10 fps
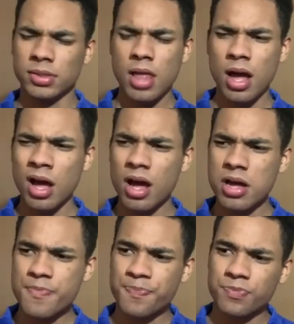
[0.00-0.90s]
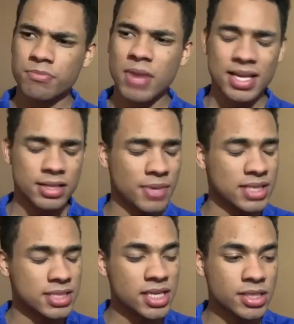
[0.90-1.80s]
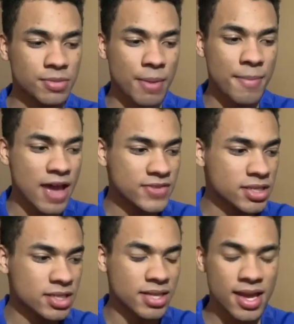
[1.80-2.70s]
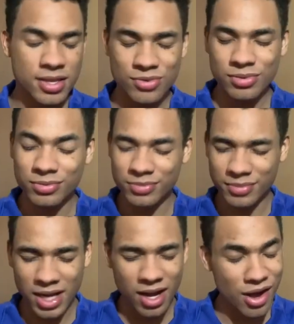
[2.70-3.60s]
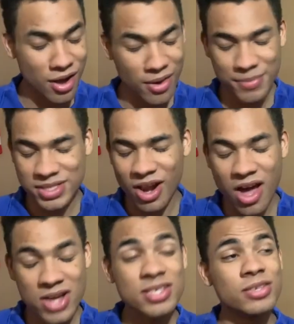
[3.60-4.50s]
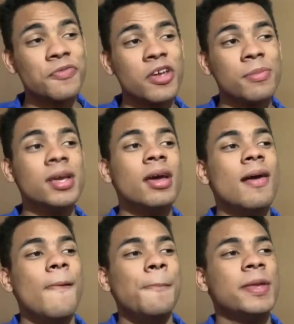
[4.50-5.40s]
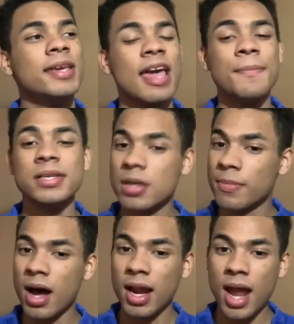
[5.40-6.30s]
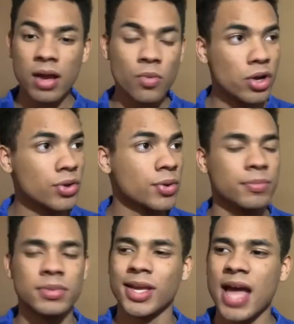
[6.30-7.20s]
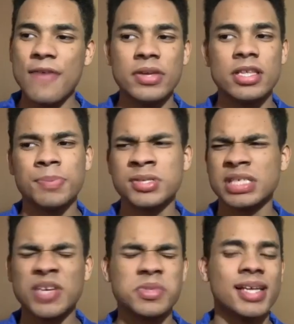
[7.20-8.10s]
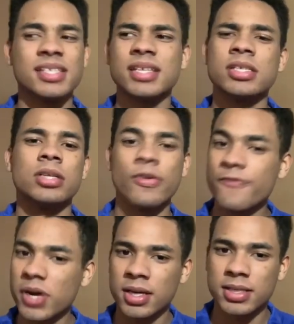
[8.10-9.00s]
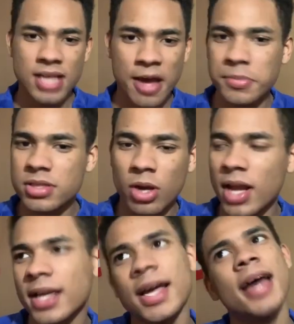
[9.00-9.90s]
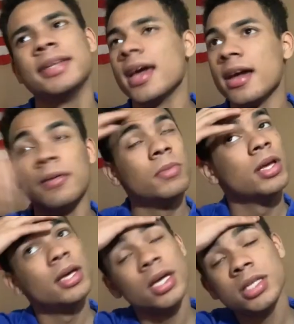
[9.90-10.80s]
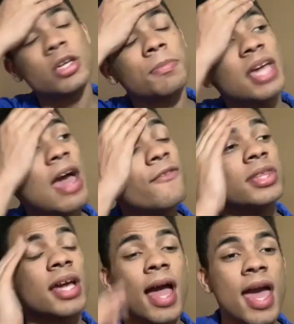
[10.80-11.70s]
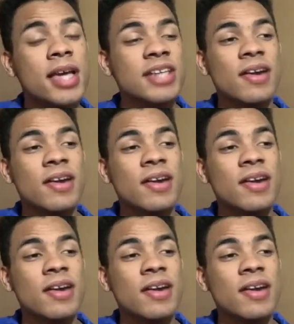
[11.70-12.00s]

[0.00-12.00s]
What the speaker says: My teacher, my math teacher, thank you, Mr. Lawson, you feel me? He gave me some online work, got 50%. It was like 600 fucking assignments though, like goddamn. it took me everything I had. Shout out